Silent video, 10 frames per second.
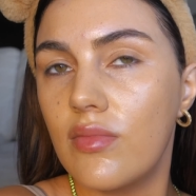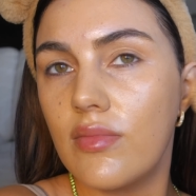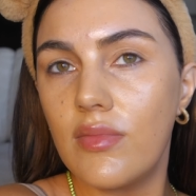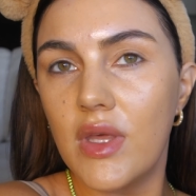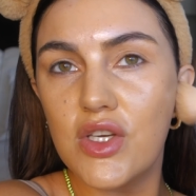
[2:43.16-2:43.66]

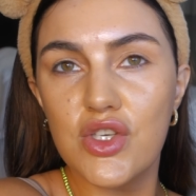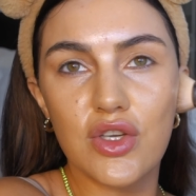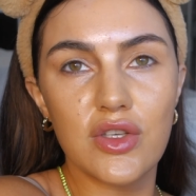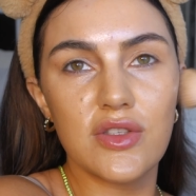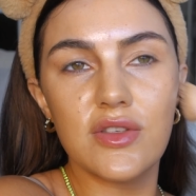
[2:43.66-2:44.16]
Make
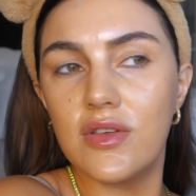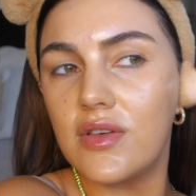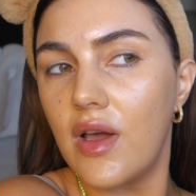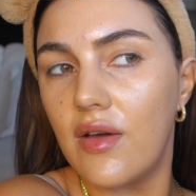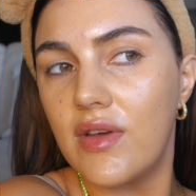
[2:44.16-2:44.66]
sure to
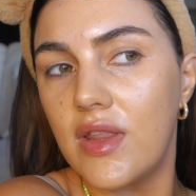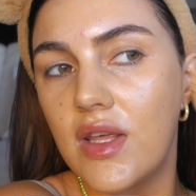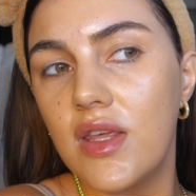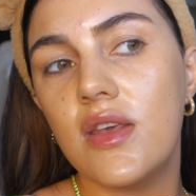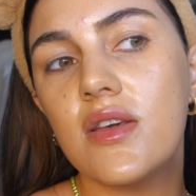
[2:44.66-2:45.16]
cover the
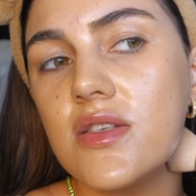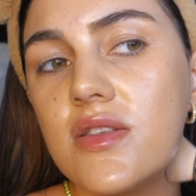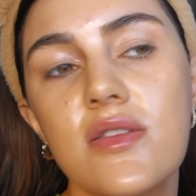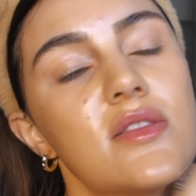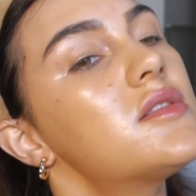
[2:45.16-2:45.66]

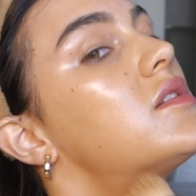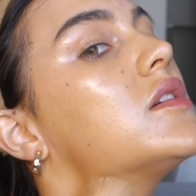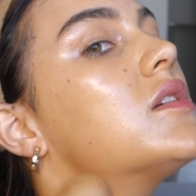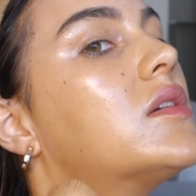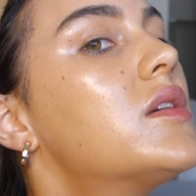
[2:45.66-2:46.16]
ears
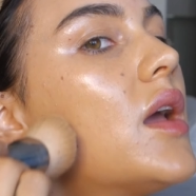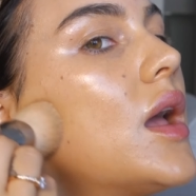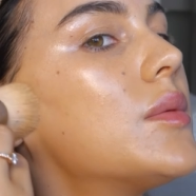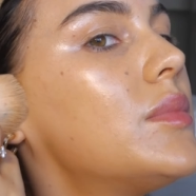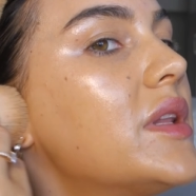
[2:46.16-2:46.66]

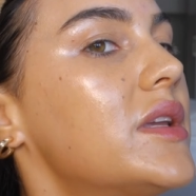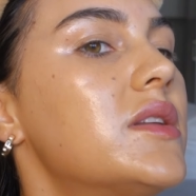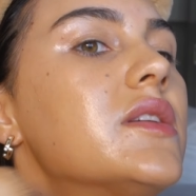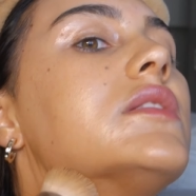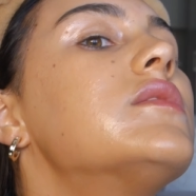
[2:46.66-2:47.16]
and blend
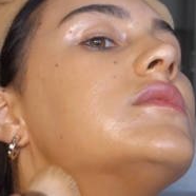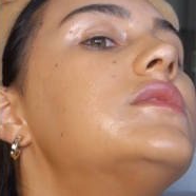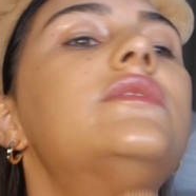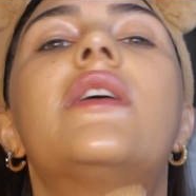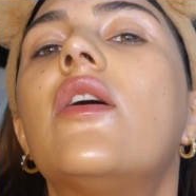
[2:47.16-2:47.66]
it
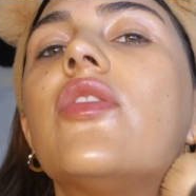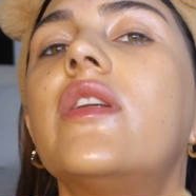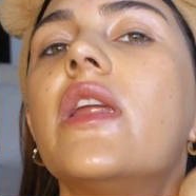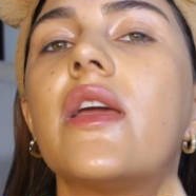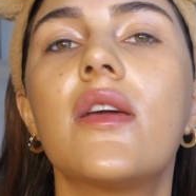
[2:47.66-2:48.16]
down the
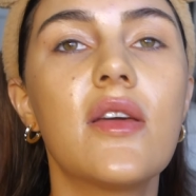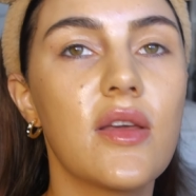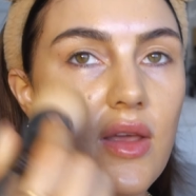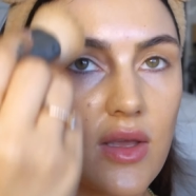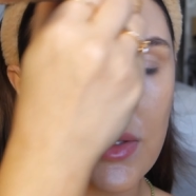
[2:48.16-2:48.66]
neck
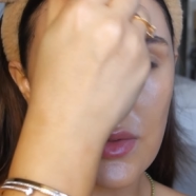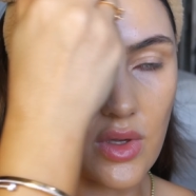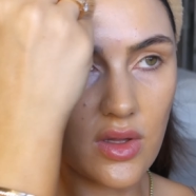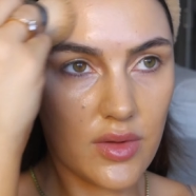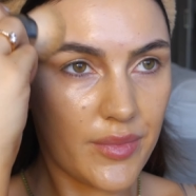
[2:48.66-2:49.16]
as
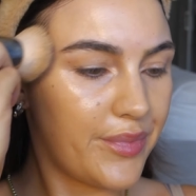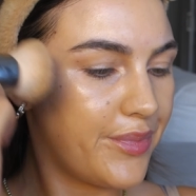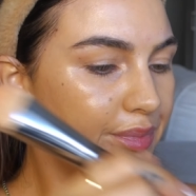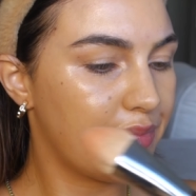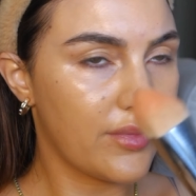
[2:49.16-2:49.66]
well.
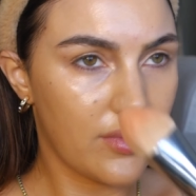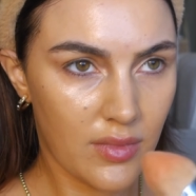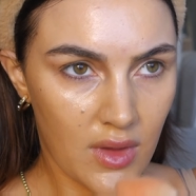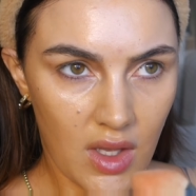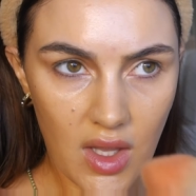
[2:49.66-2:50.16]

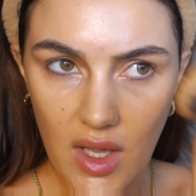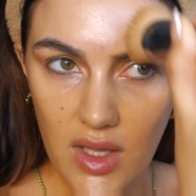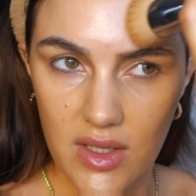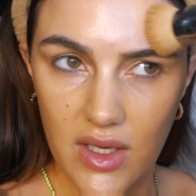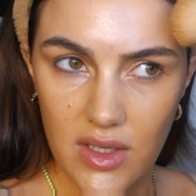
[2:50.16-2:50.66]

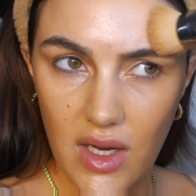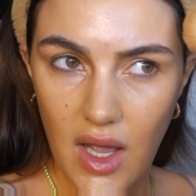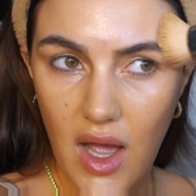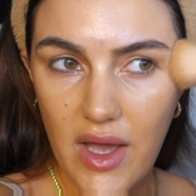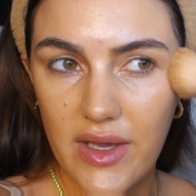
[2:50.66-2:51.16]
And then
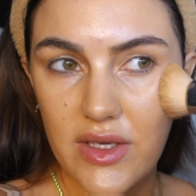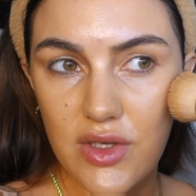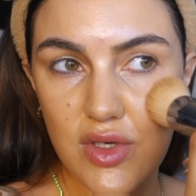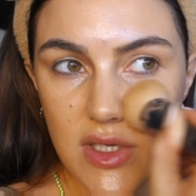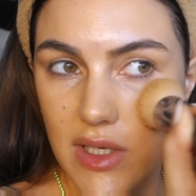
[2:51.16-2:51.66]
I
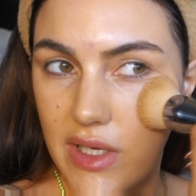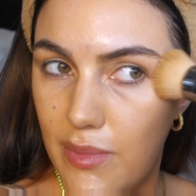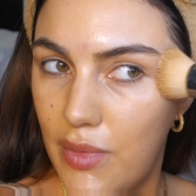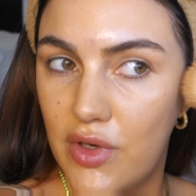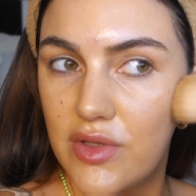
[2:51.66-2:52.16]
usually
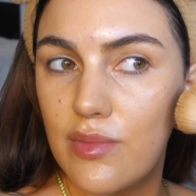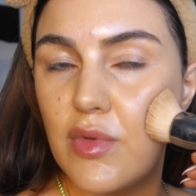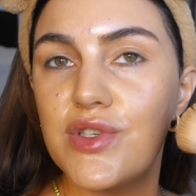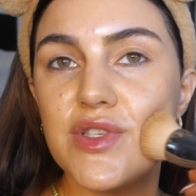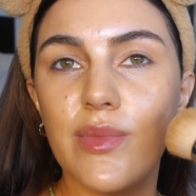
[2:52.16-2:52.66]
put
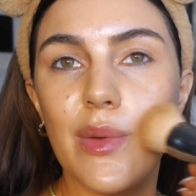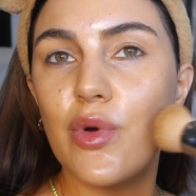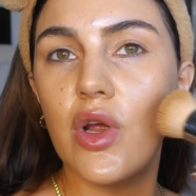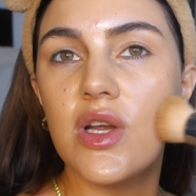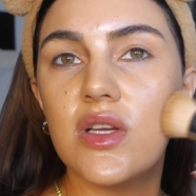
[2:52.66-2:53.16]
most of my
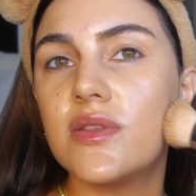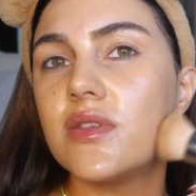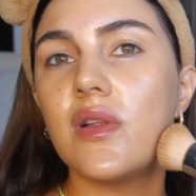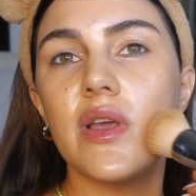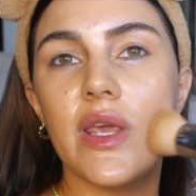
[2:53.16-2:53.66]
product
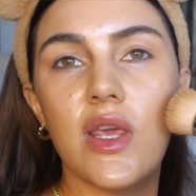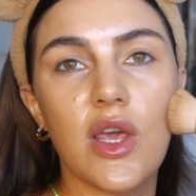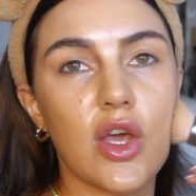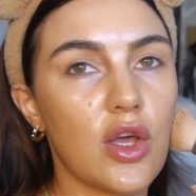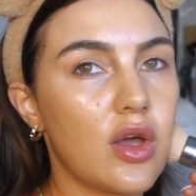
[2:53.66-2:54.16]

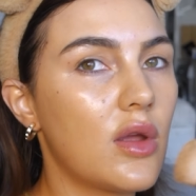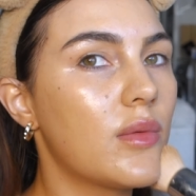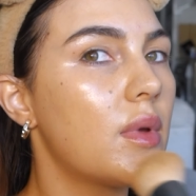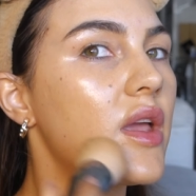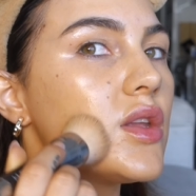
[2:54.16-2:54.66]
here
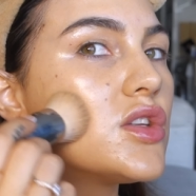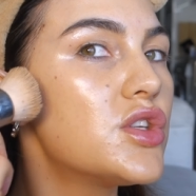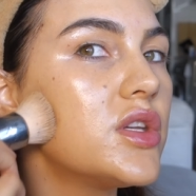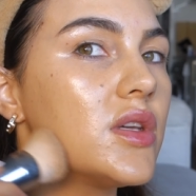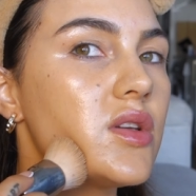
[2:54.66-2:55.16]
on my
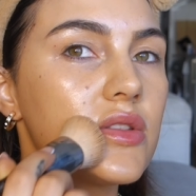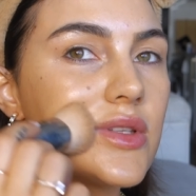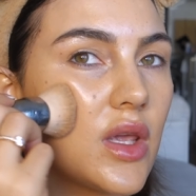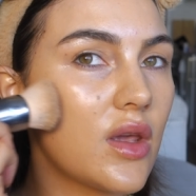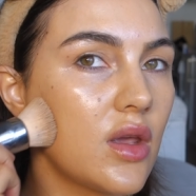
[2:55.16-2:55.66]
cheeks
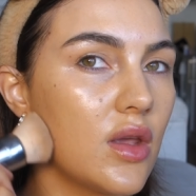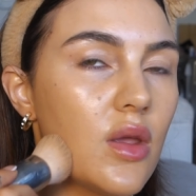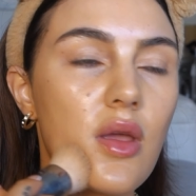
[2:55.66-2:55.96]
here,